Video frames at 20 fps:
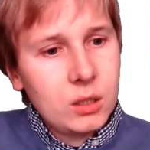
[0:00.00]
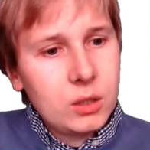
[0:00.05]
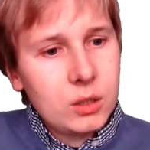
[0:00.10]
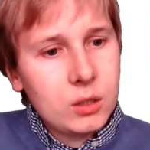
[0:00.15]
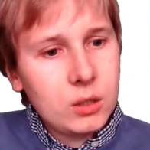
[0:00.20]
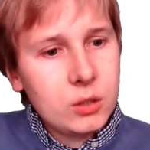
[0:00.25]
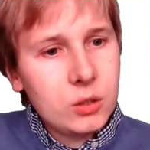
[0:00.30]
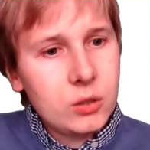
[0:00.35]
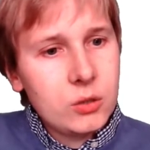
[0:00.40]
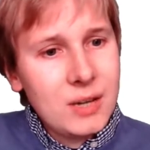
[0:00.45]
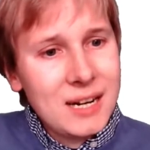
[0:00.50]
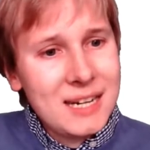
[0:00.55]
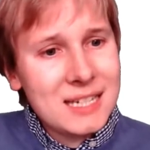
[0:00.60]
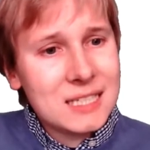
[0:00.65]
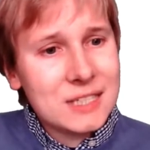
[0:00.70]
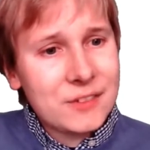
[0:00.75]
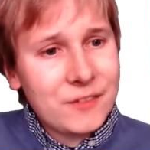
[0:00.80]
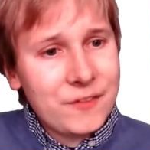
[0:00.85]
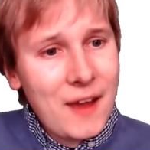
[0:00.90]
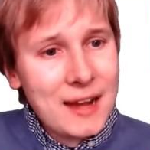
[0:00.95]
You need
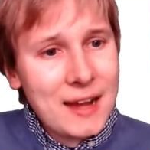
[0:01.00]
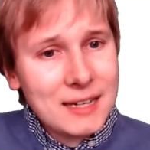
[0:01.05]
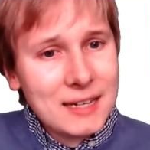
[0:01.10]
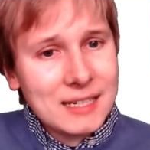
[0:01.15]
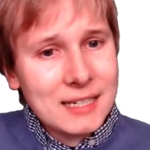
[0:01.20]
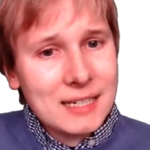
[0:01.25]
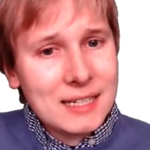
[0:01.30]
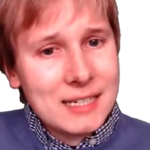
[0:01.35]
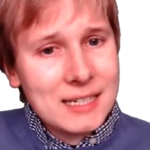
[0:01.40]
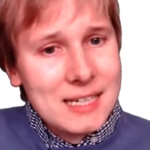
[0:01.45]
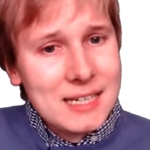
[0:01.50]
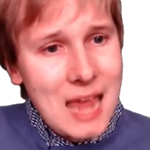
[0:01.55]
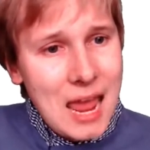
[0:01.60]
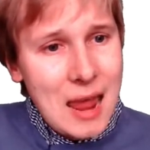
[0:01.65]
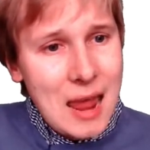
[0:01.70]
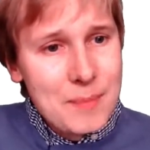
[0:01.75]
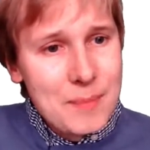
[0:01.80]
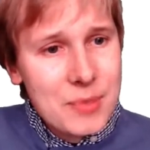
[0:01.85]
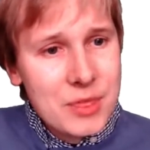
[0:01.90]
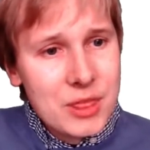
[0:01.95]
defense in
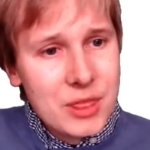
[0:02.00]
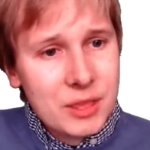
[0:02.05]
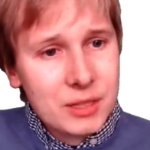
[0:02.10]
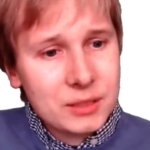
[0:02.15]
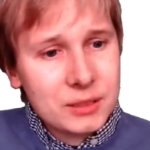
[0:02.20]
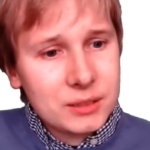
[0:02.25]
depth.